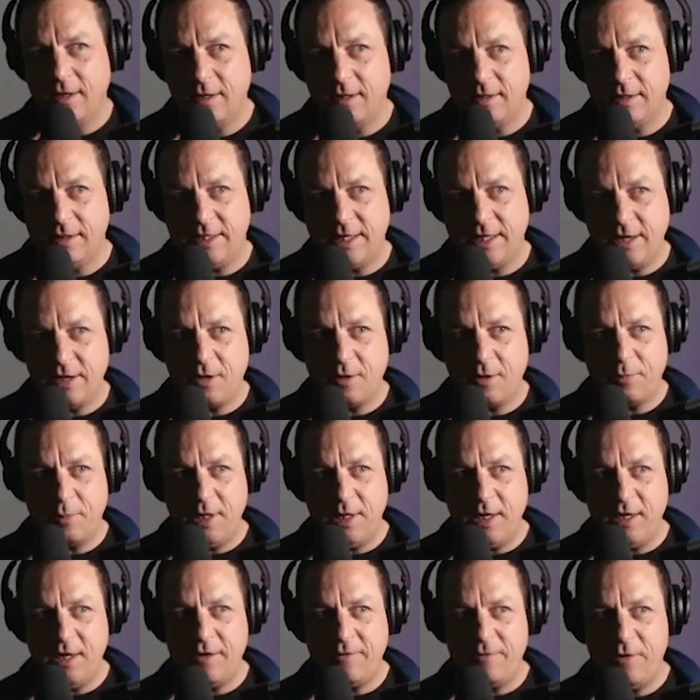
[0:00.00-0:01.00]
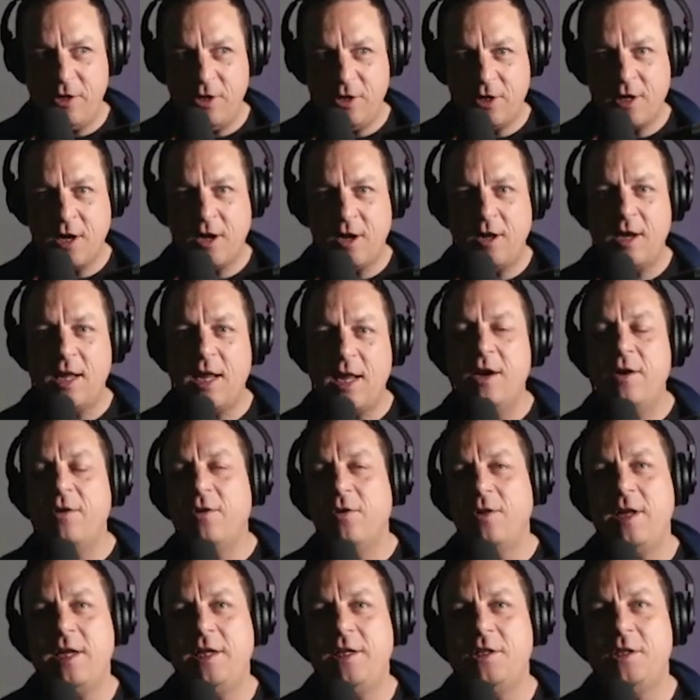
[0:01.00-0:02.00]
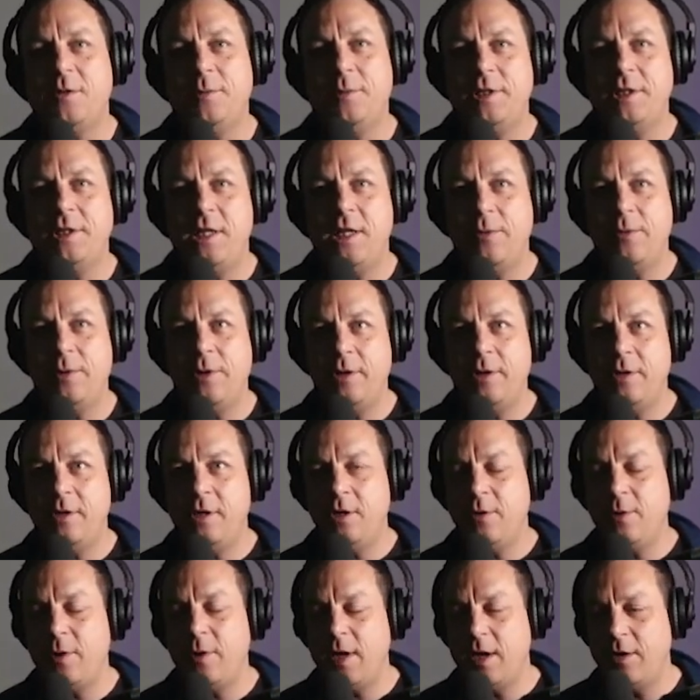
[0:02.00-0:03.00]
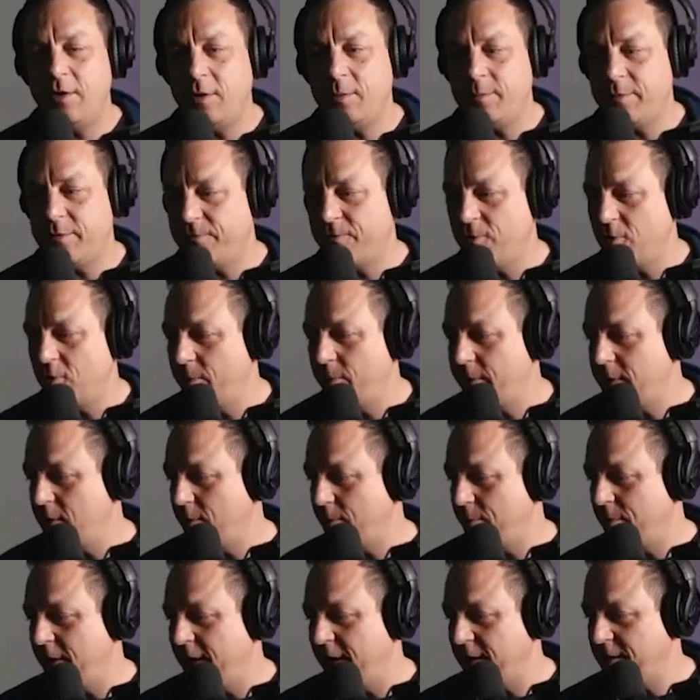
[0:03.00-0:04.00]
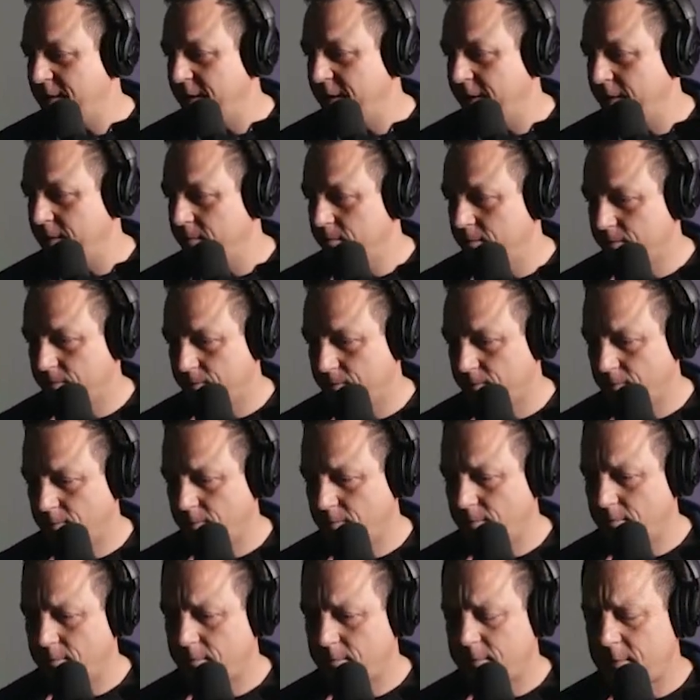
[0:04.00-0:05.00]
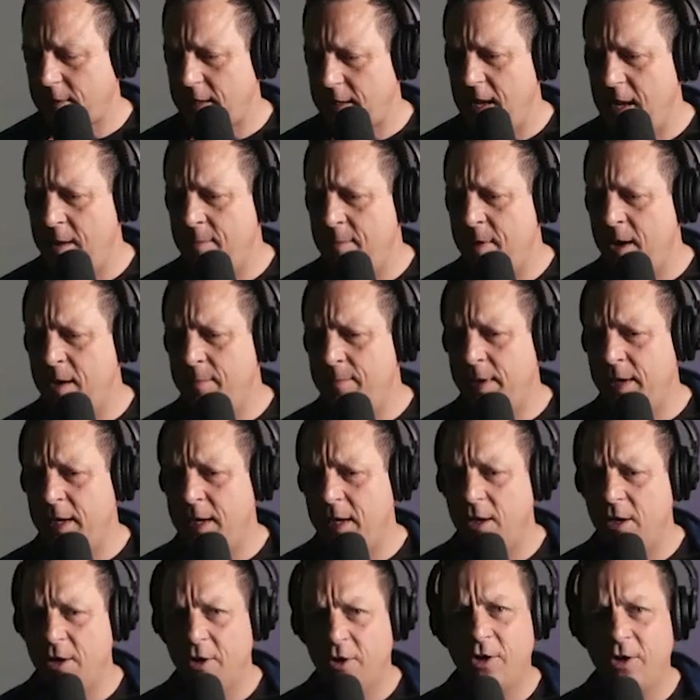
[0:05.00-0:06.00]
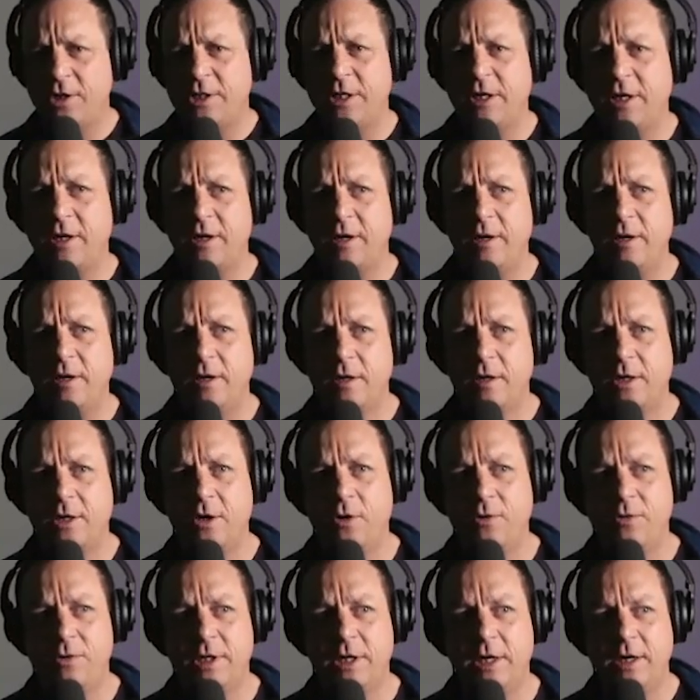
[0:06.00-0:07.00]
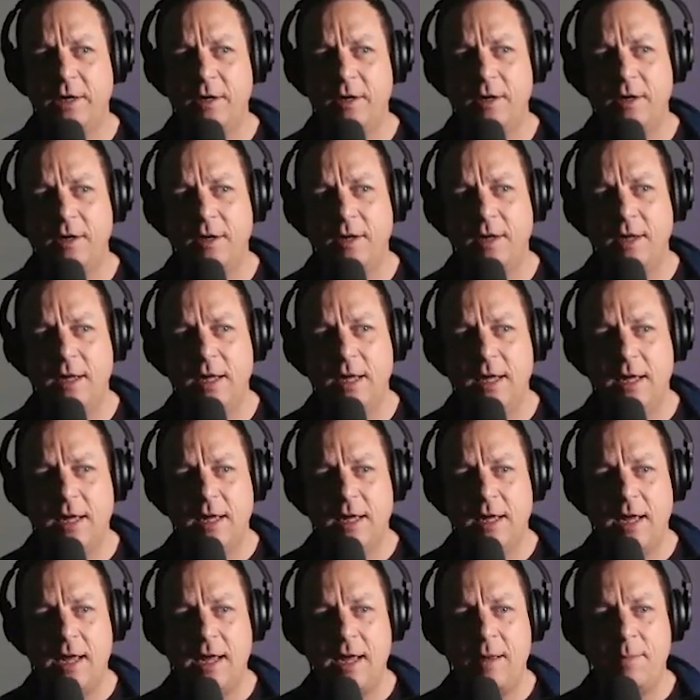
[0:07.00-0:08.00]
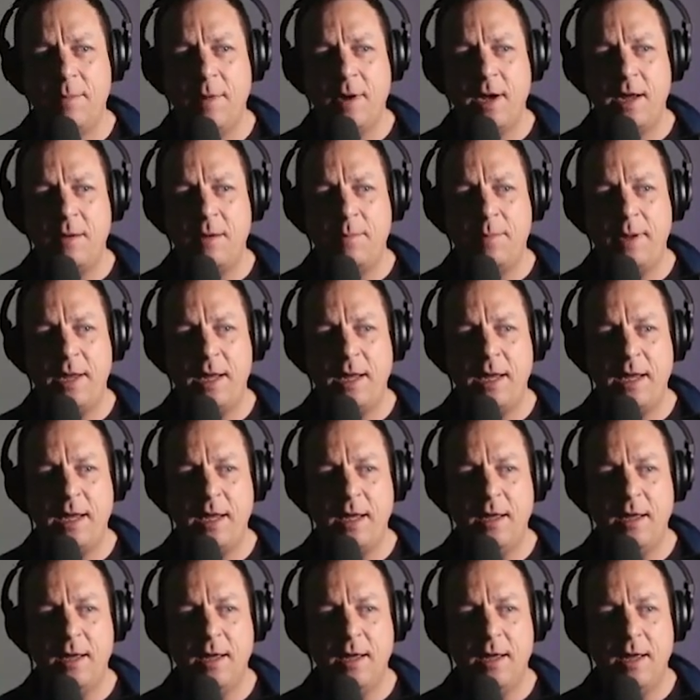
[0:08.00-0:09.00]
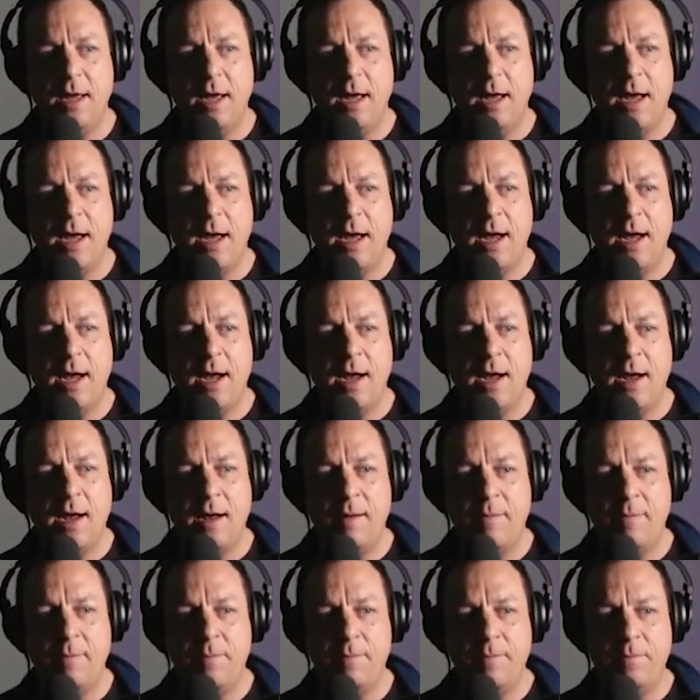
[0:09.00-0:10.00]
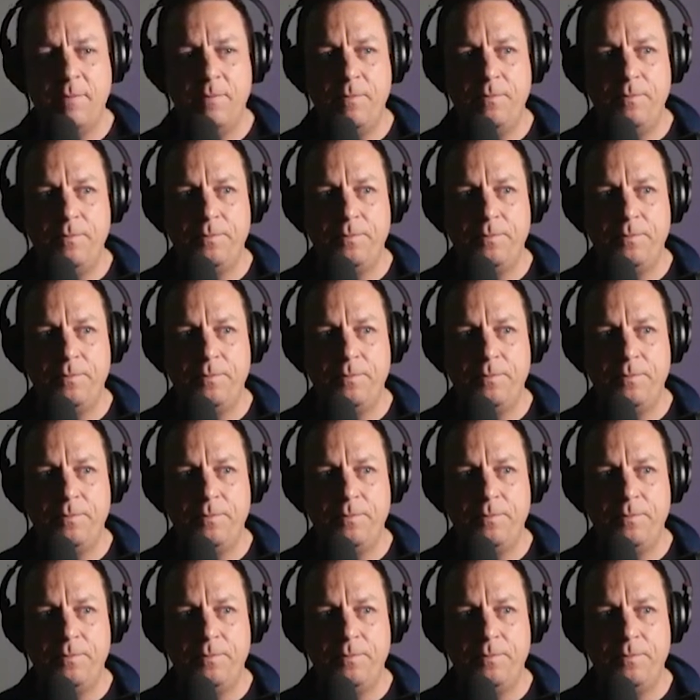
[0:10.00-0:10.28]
completely different. You can't hear all the instruments that you're hearing before when you're practicing. It might be hotter, colder. It might be dark.